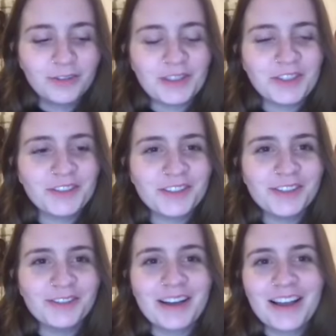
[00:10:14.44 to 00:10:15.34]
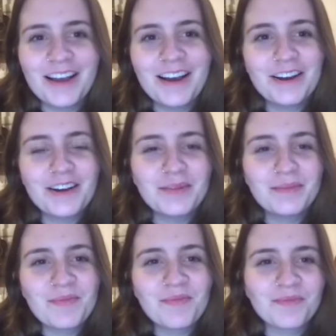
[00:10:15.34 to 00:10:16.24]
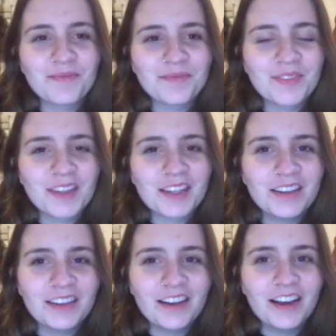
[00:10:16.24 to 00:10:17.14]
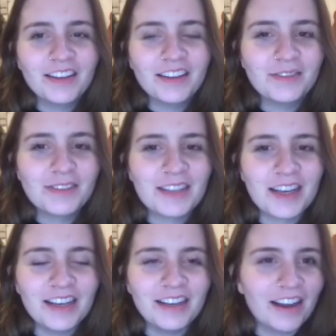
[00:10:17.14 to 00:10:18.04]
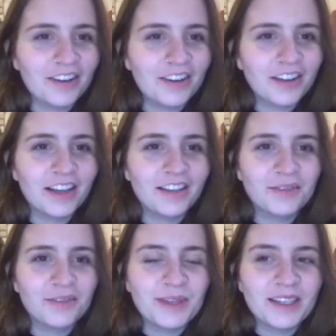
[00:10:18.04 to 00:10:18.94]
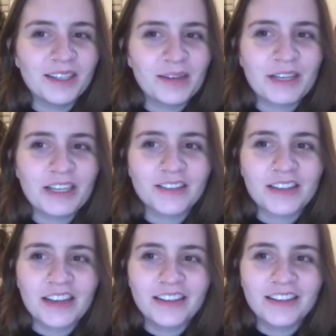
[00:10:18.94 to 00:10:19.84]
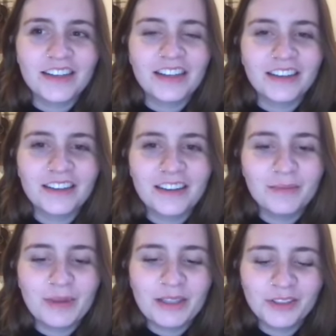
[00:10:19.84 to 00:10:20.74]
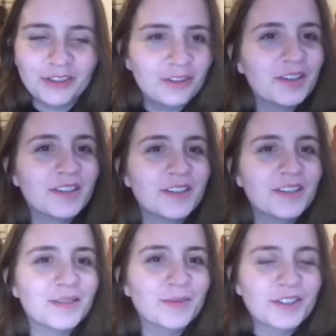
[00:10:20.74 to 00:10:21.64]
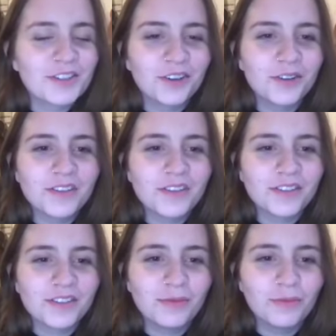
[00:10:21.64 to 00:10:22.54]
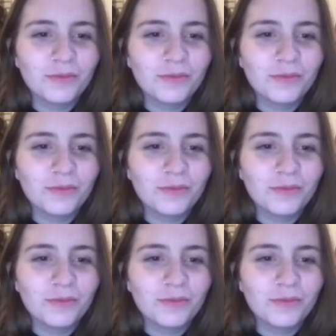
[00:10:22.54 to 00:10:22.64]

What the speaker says: question, too. I think I would say, now that the pandemic is ending, make sure you go out to as much shows as you,